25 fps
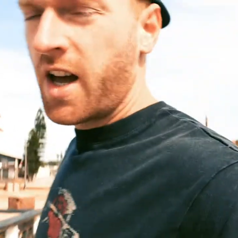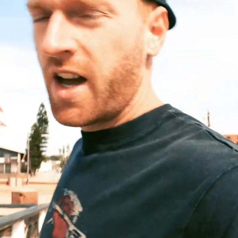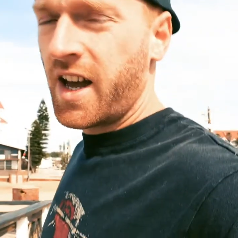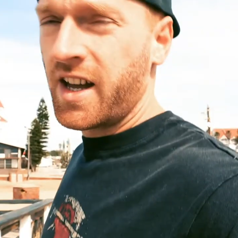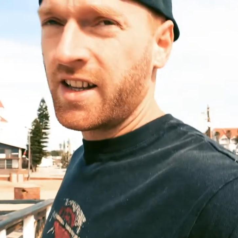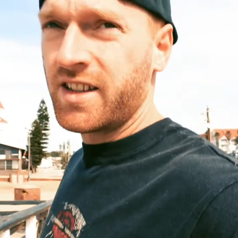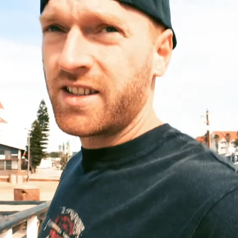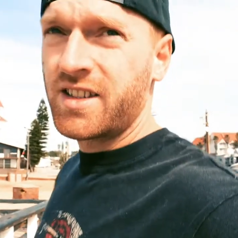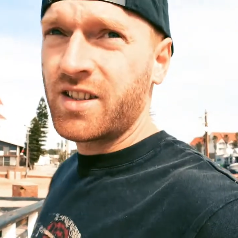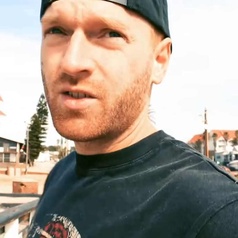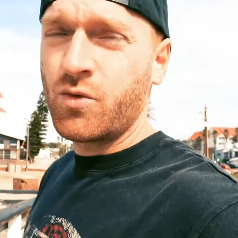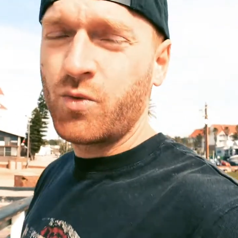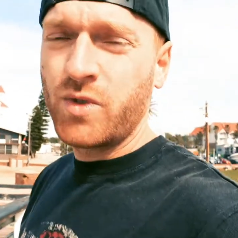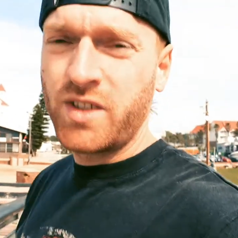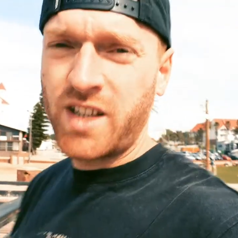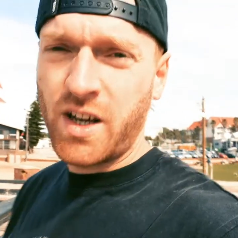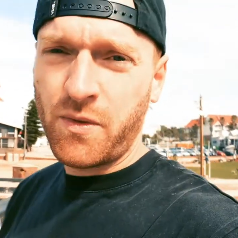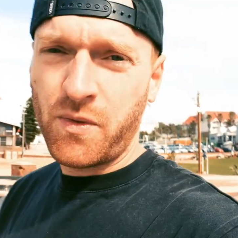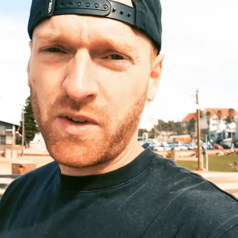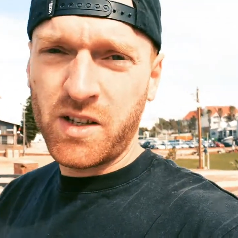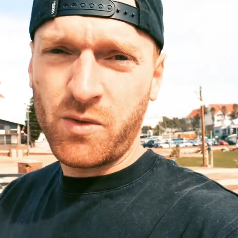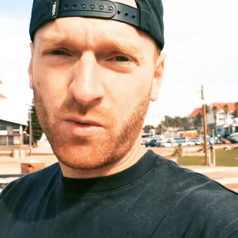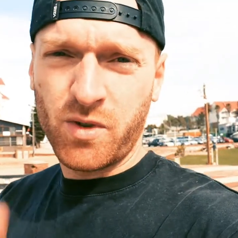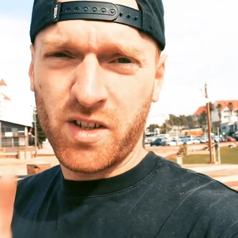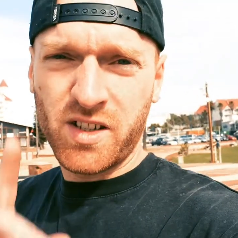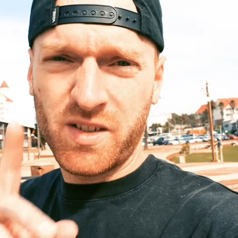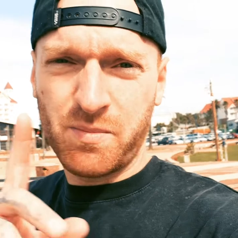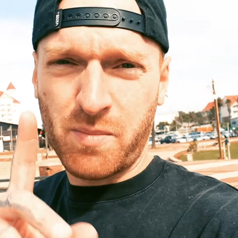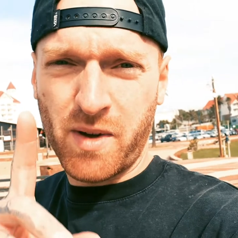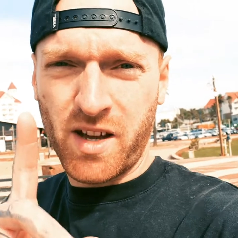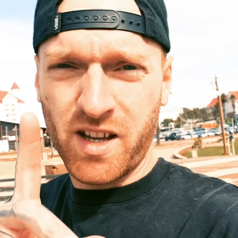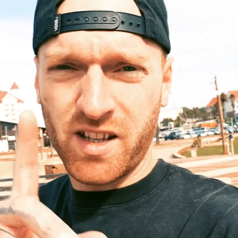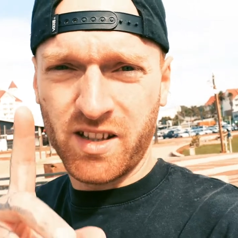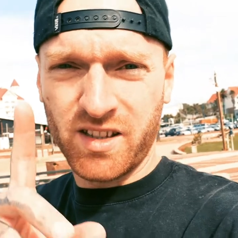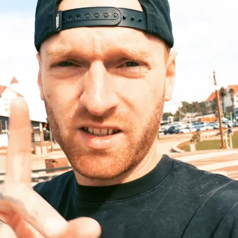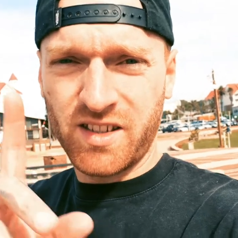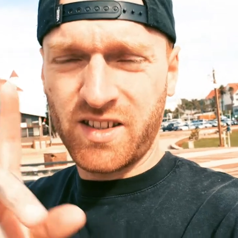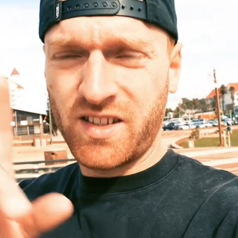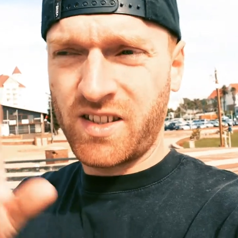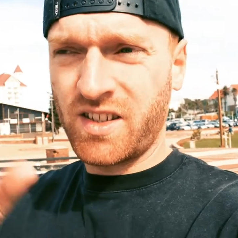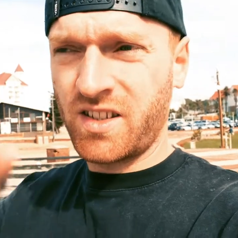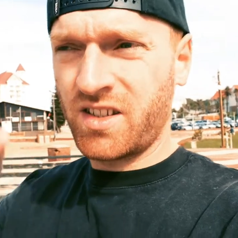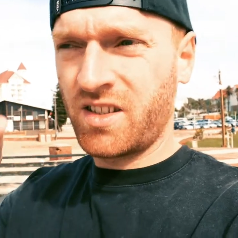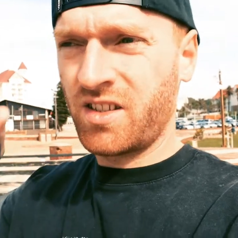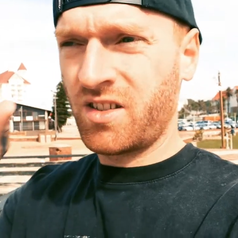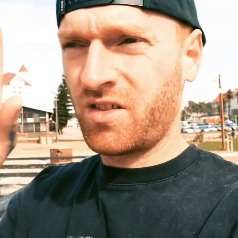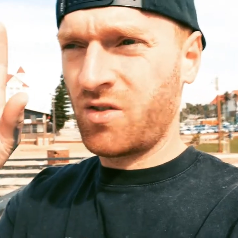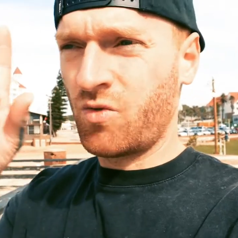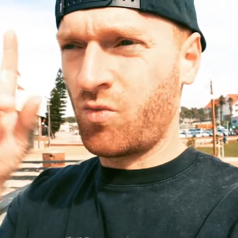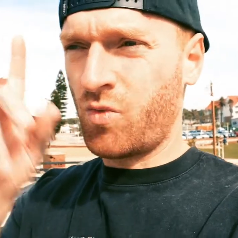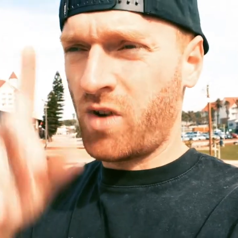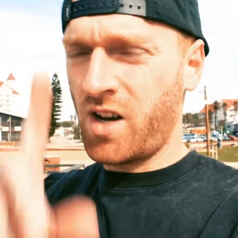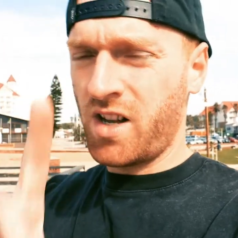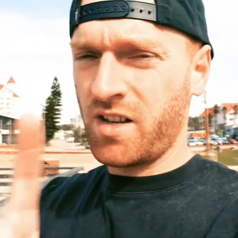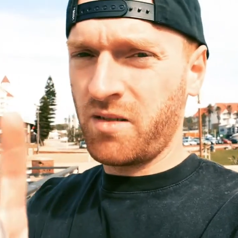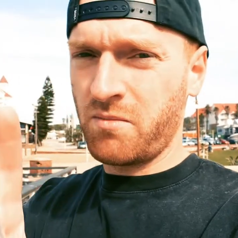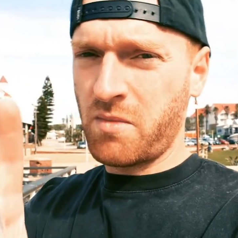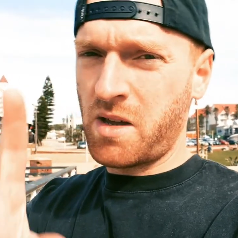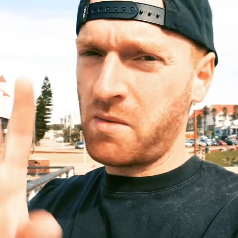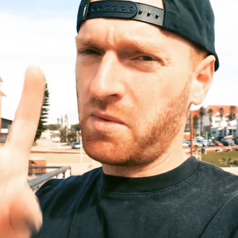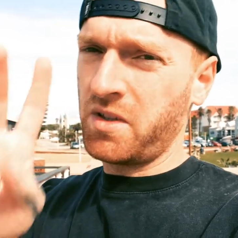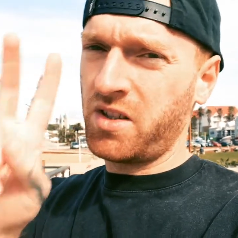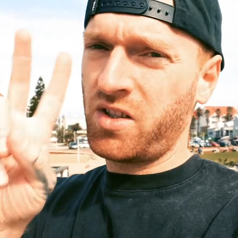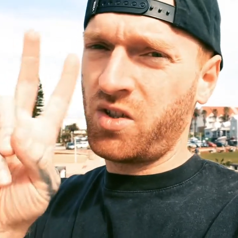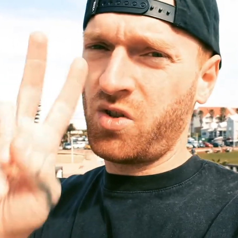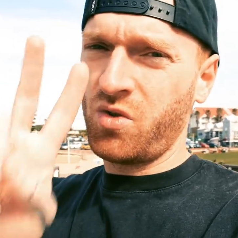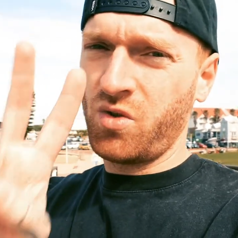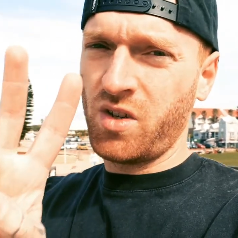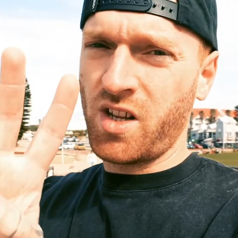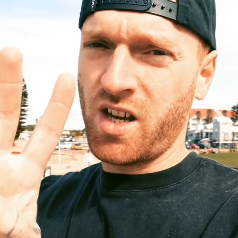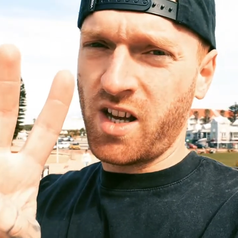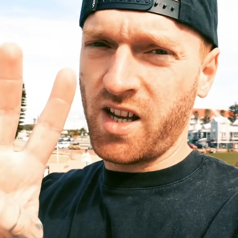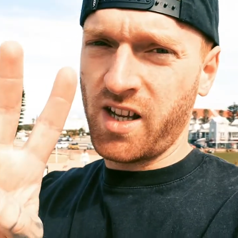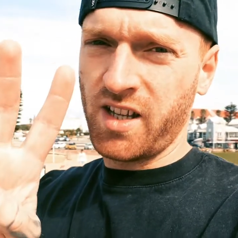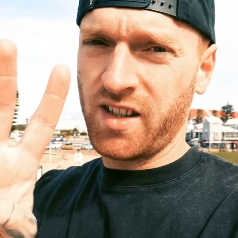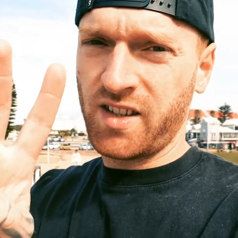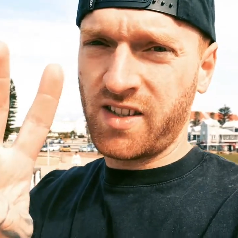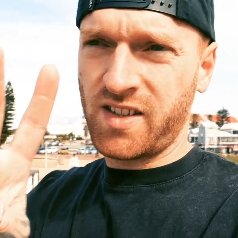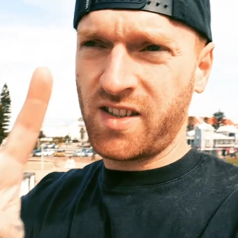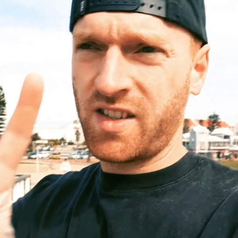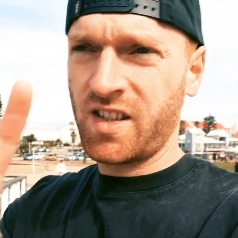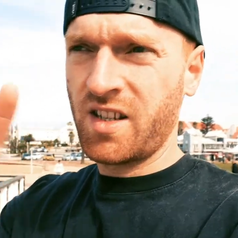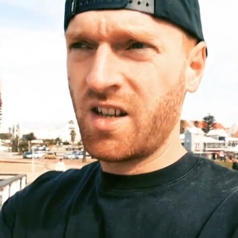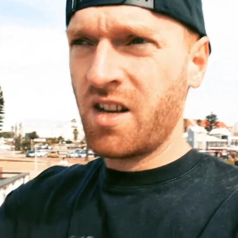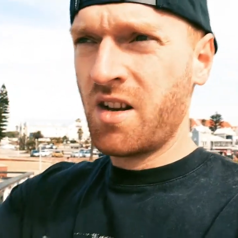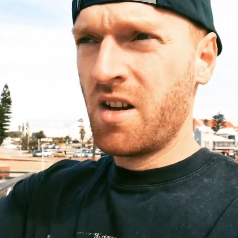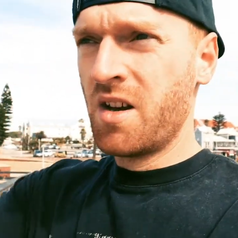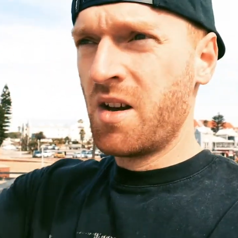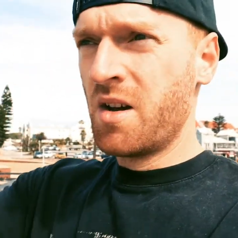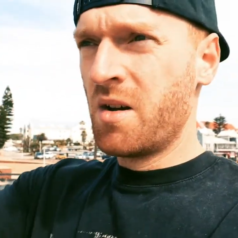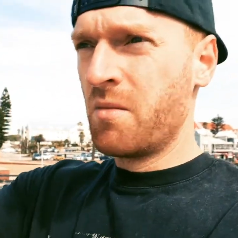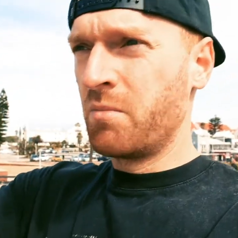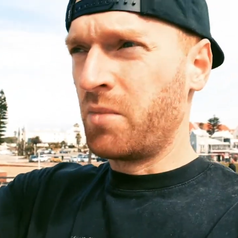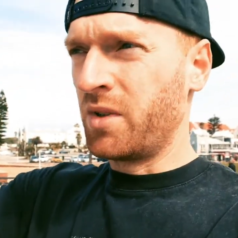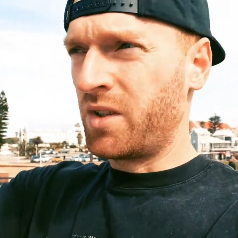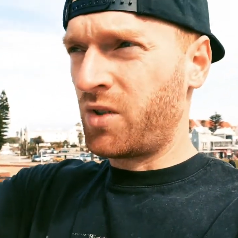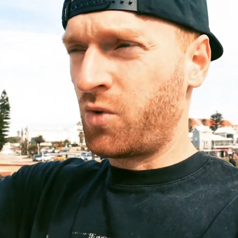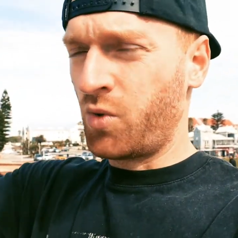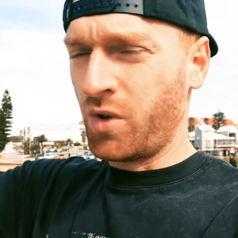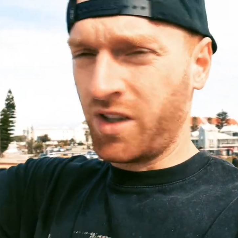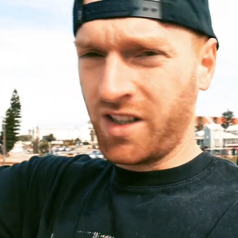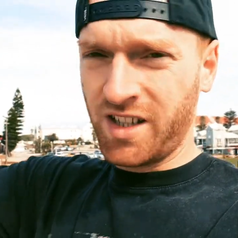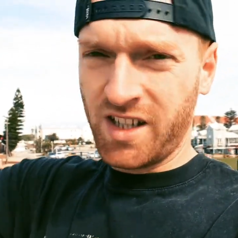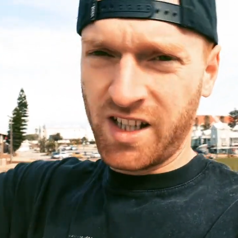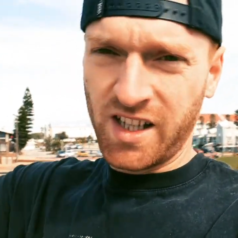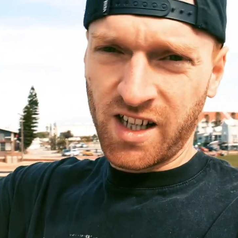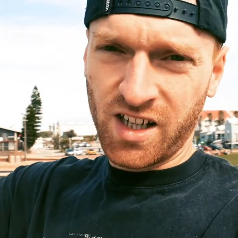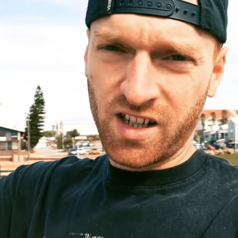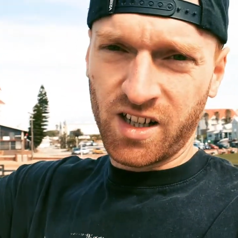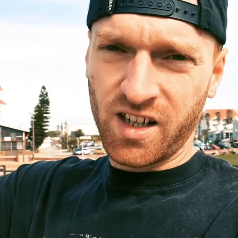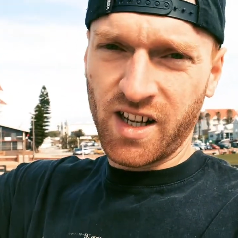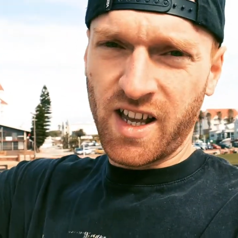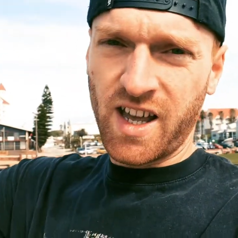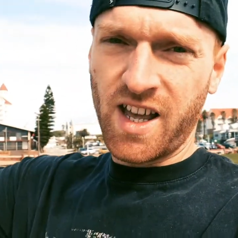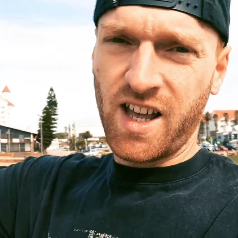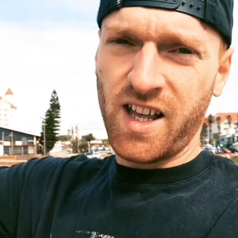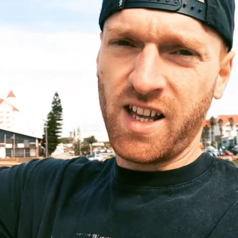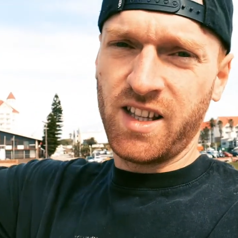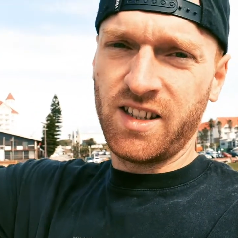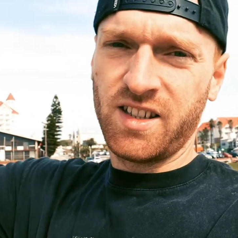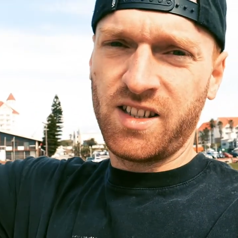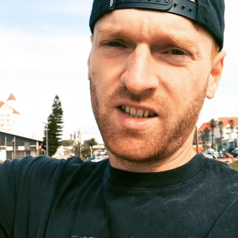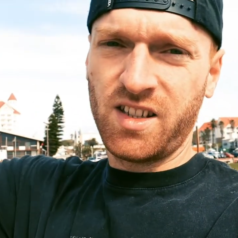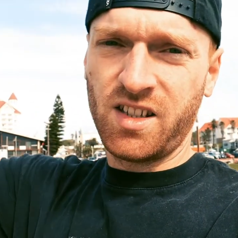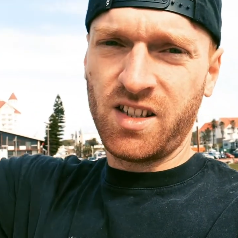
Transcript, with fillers: and we definitely want to spend one, maybe two nights between here and